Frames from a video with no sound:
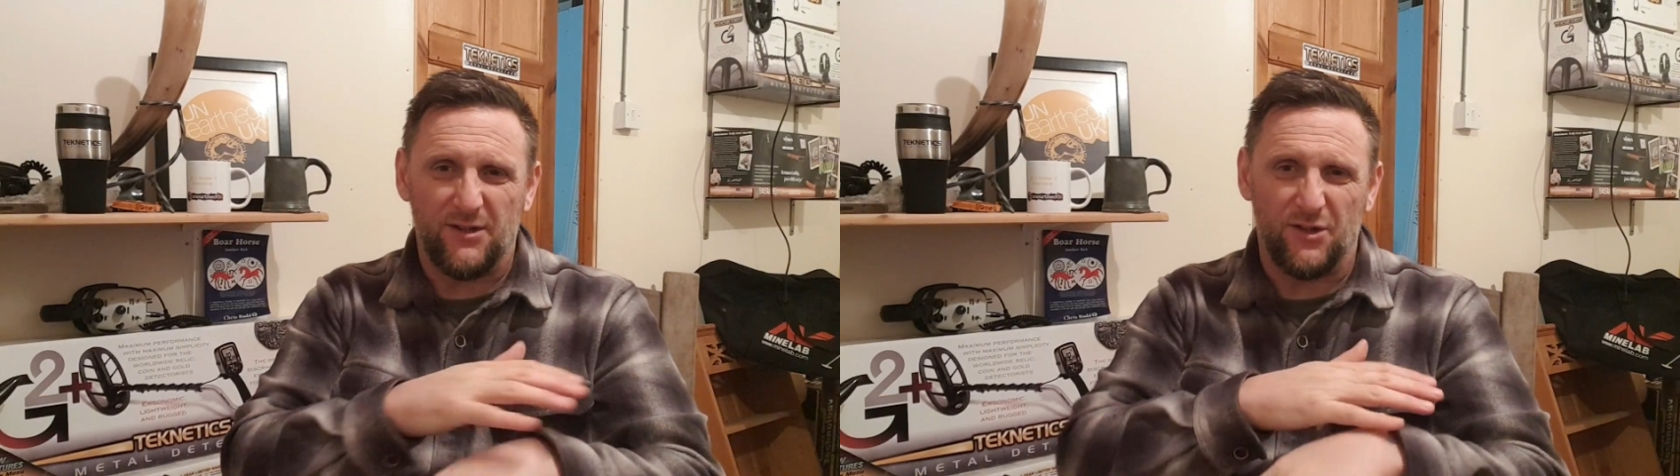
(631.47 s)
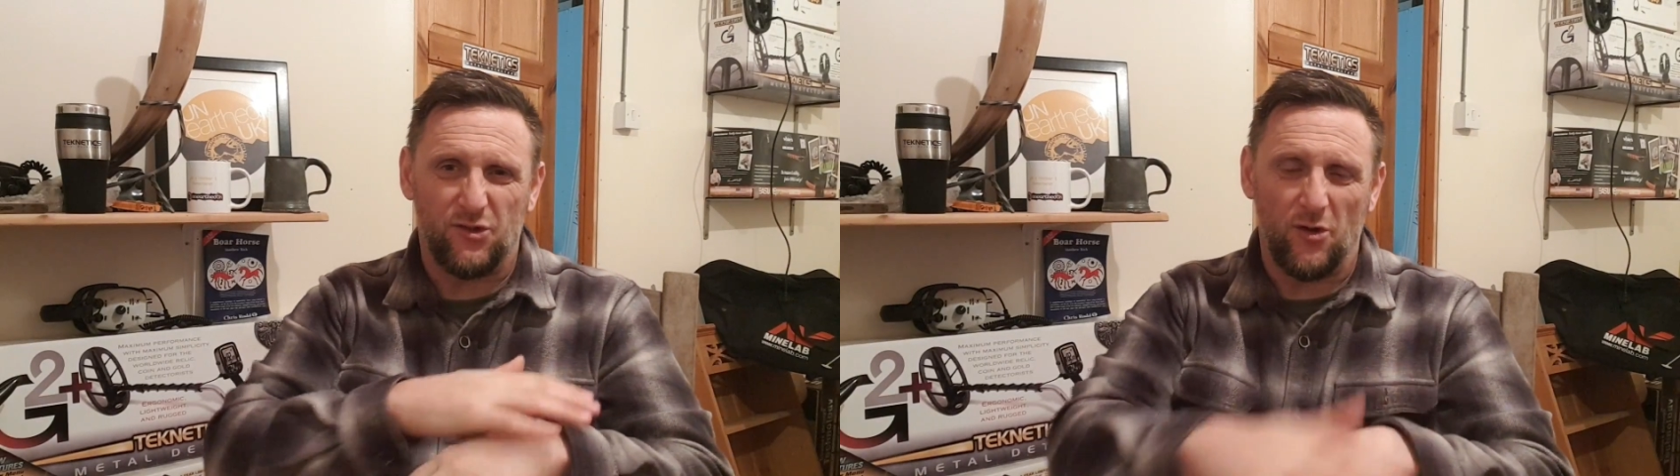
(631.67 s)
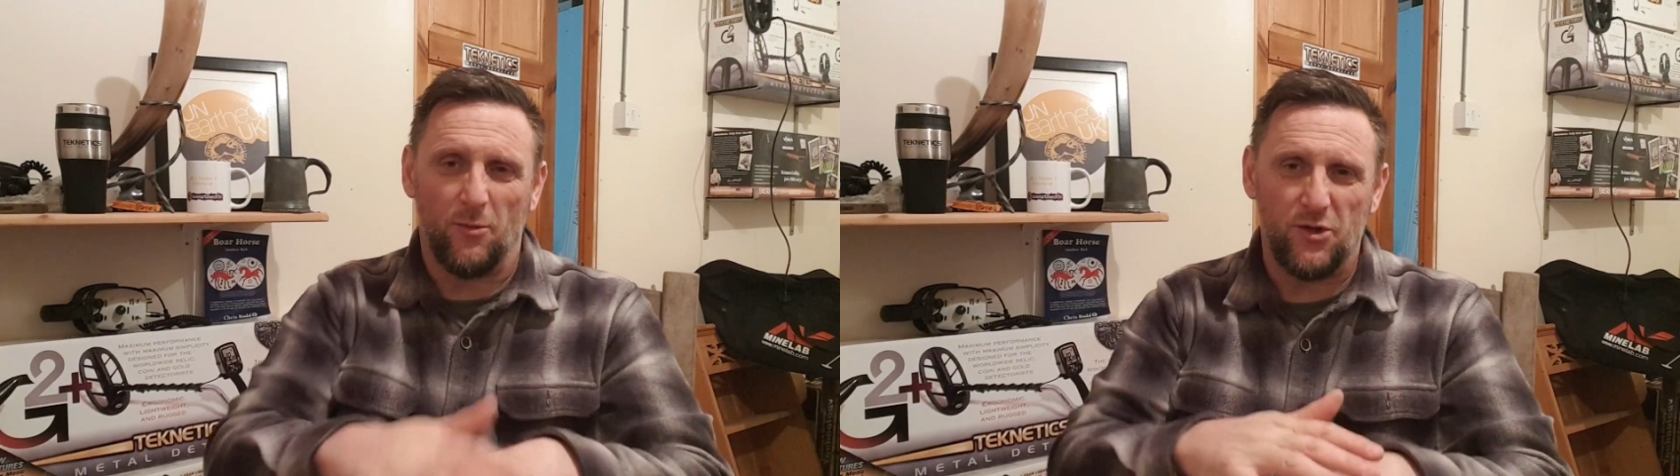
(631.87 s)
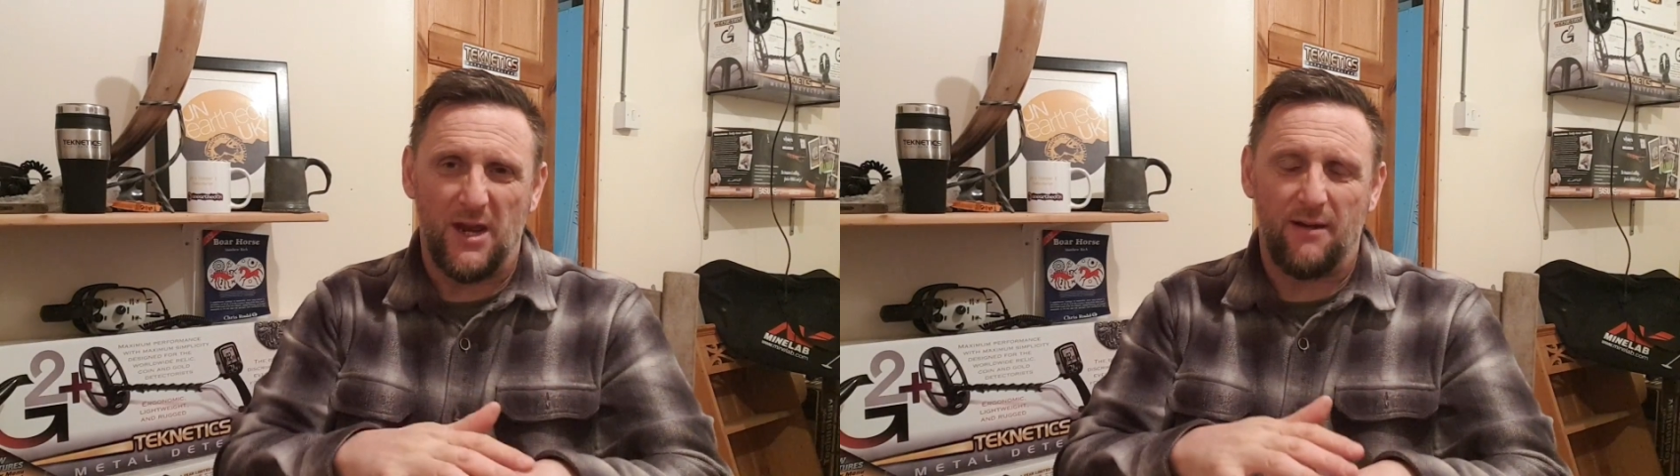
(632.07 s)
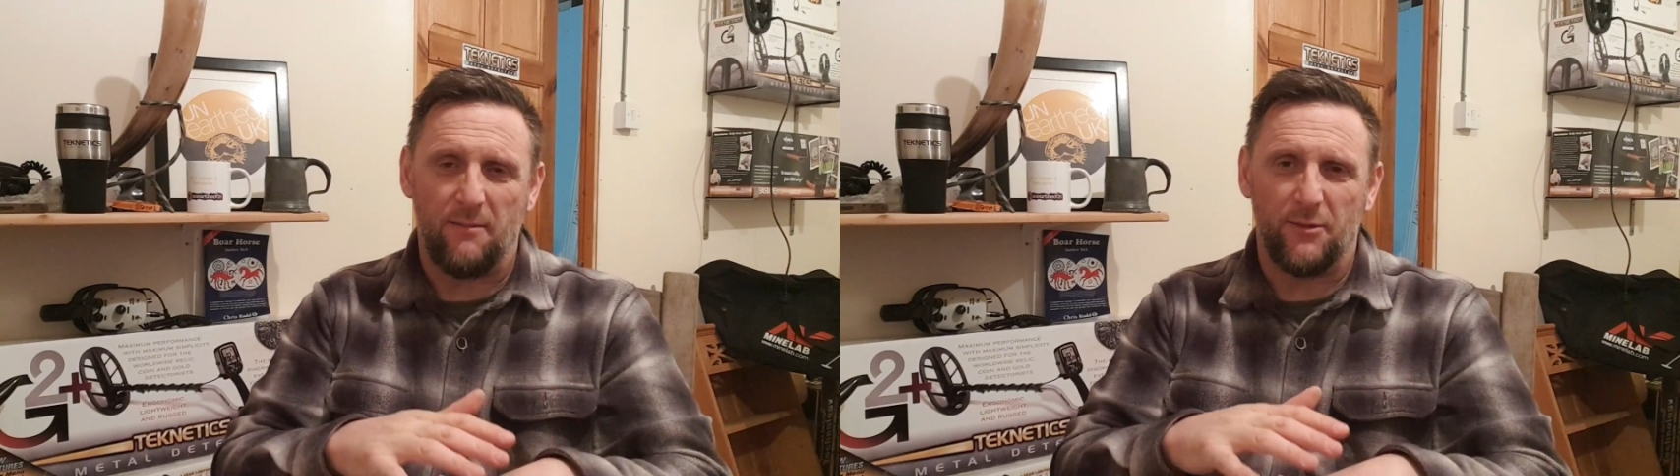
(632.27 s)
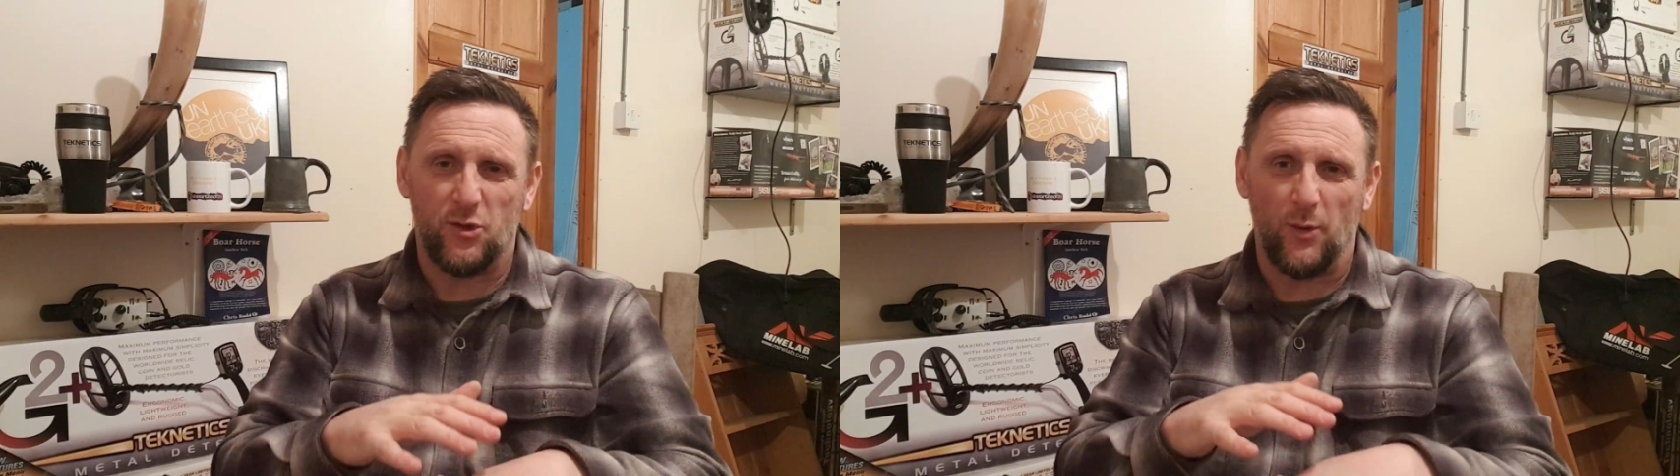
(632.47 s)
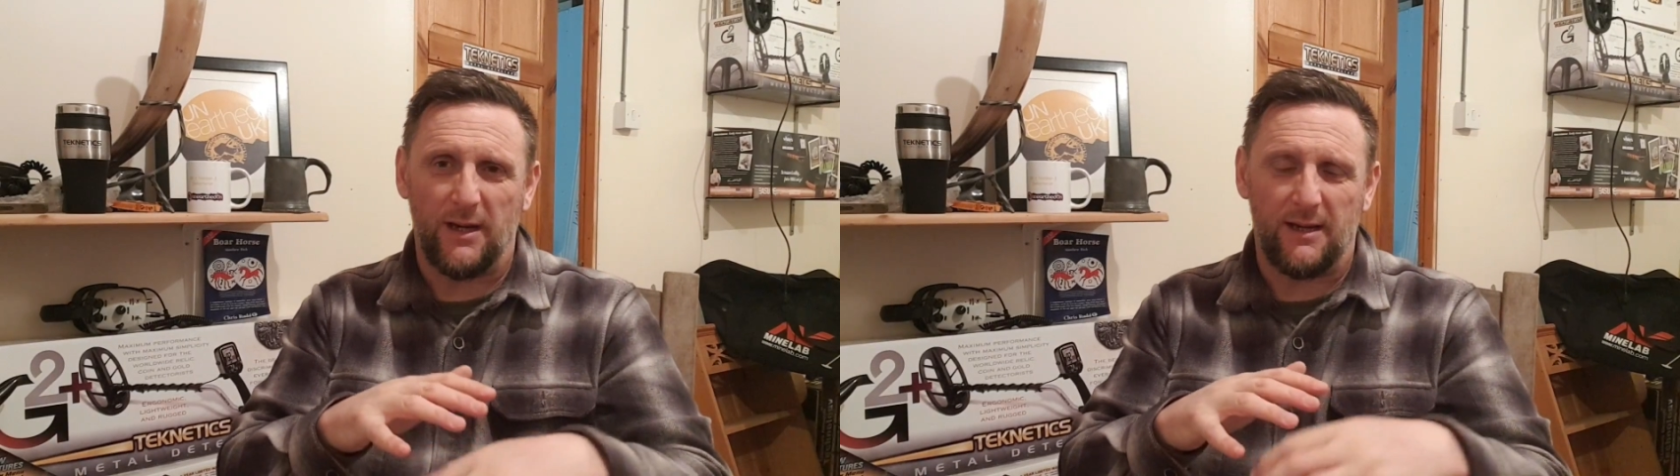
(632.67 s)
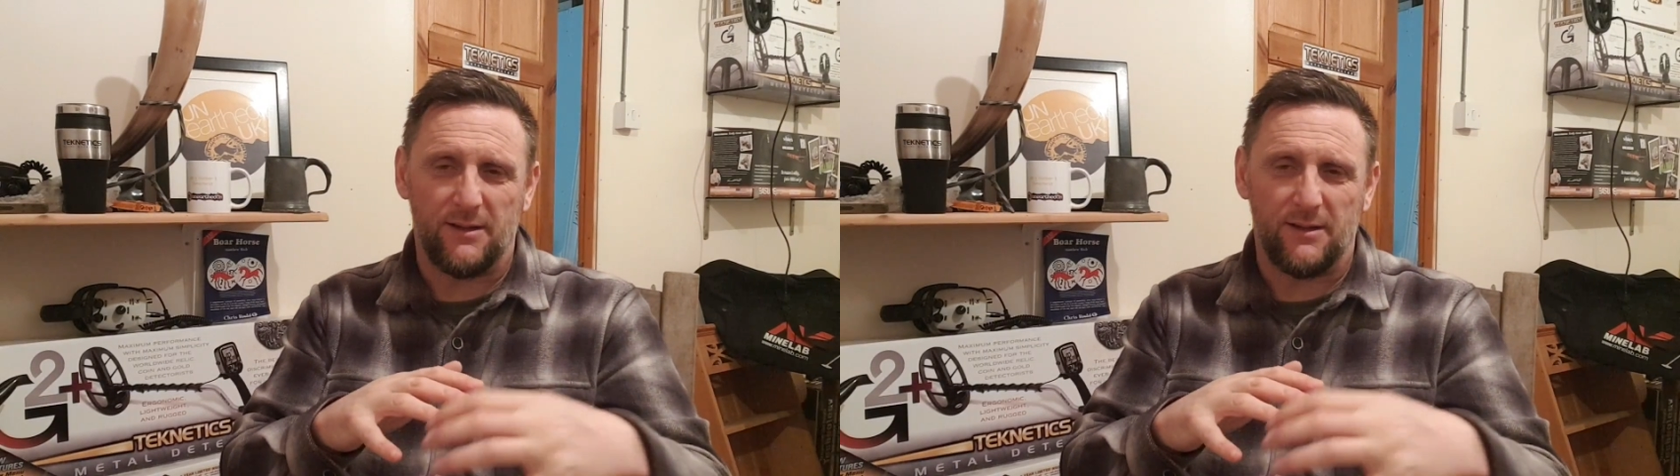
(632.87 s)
There's too much air in between.